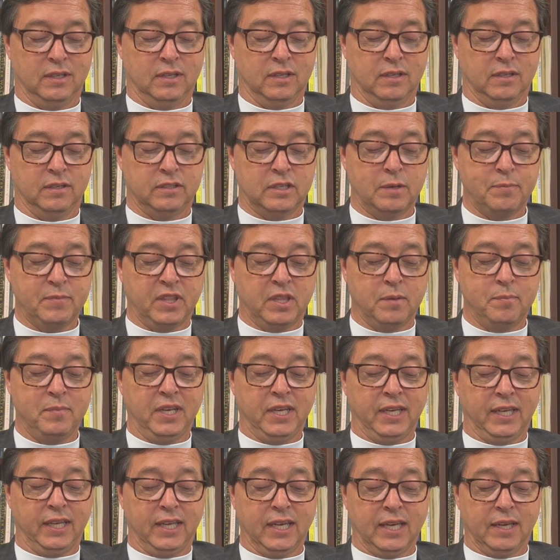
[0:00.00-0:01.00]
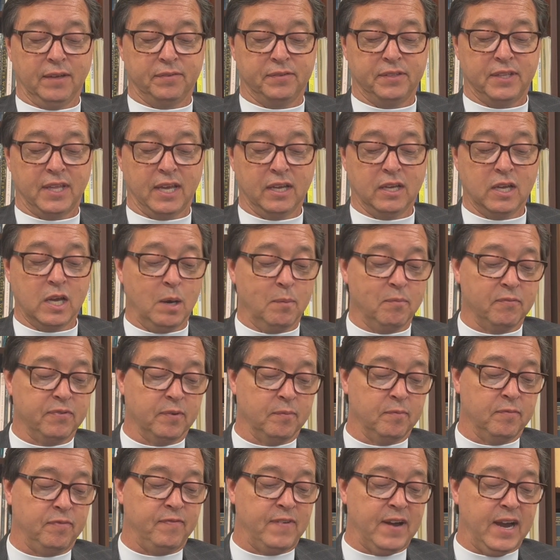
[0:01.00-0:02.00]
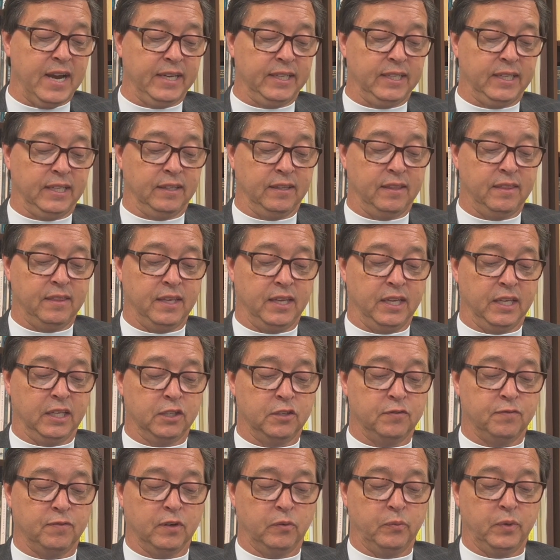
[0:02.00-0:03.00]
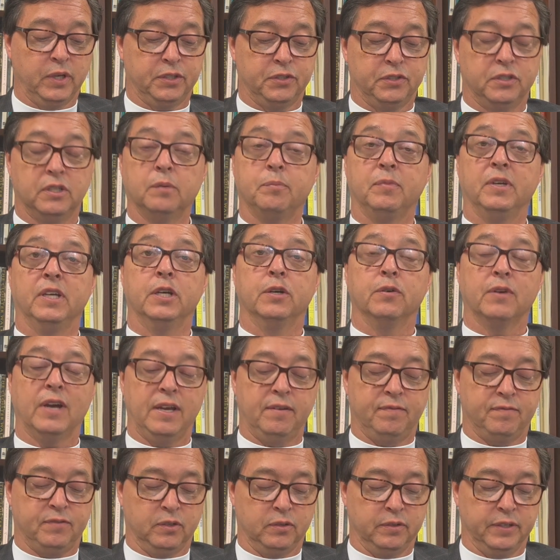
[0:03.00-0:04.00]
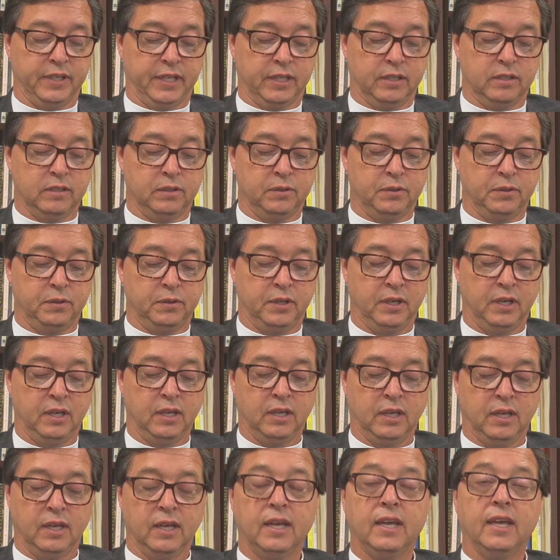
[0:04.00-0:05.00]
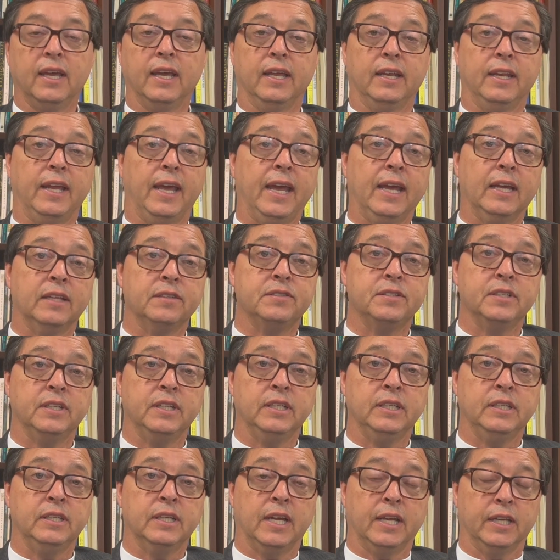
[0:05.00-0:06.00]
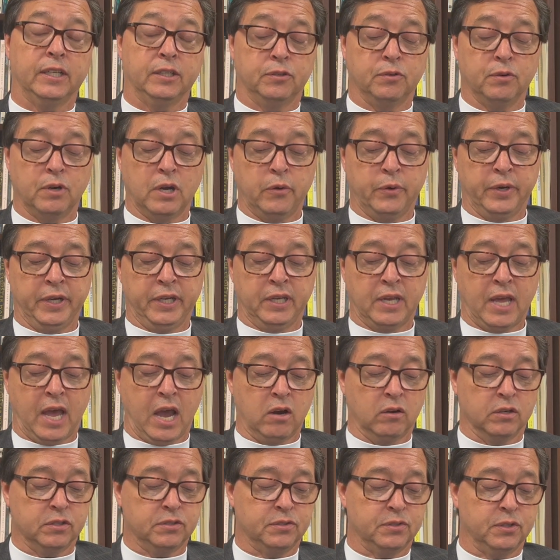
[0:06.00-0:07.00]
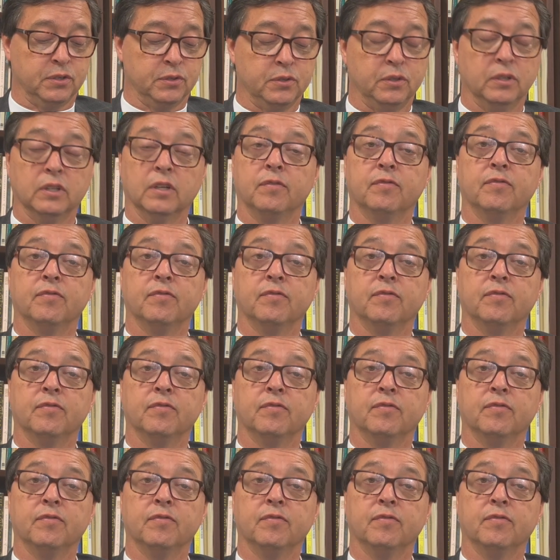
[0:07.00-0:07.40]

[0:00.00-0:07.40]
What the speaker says: Some of the many gifts that come from finding things for which to be grateful include enhancing and growing our circle of